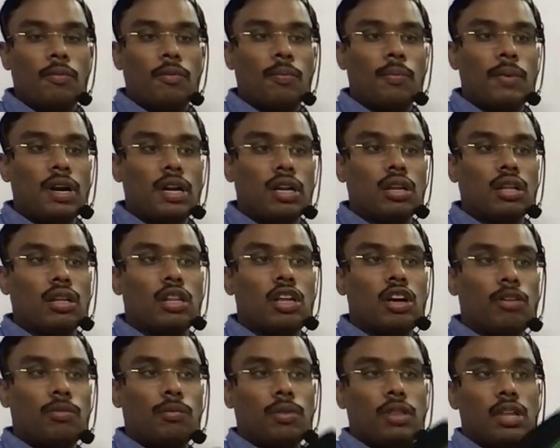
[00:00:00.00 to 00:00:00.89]
but
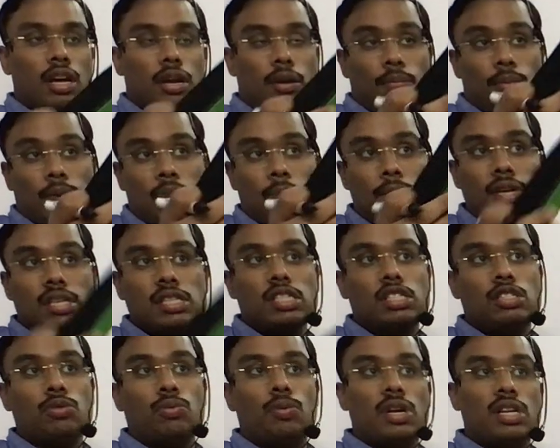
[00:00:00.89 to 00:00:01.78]
there may be a
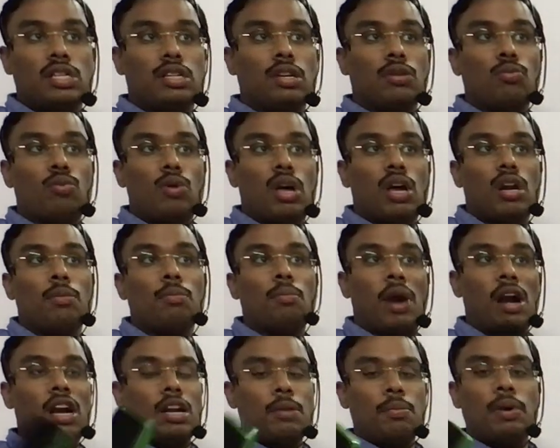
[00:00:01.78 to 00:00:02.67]
situation where
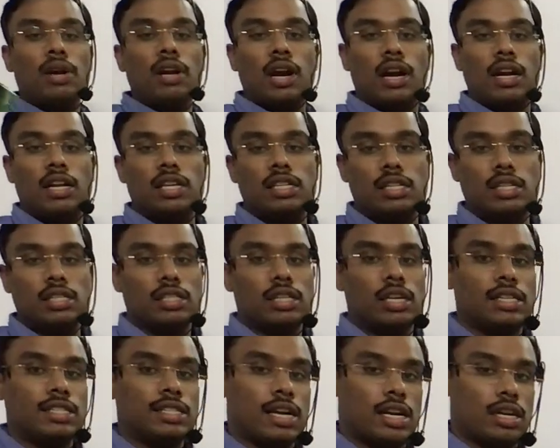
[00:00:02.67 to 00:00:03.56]
multiple conditions
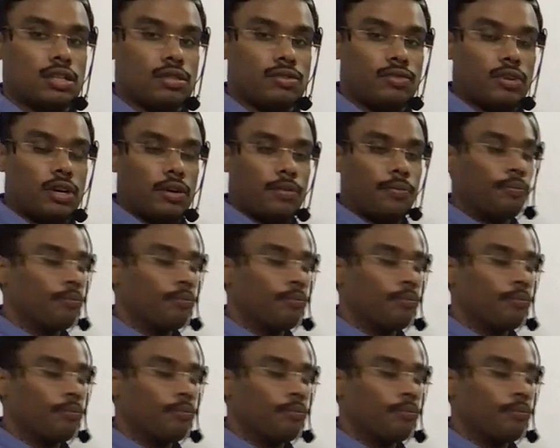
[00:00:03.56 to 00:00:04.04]
get satisfied.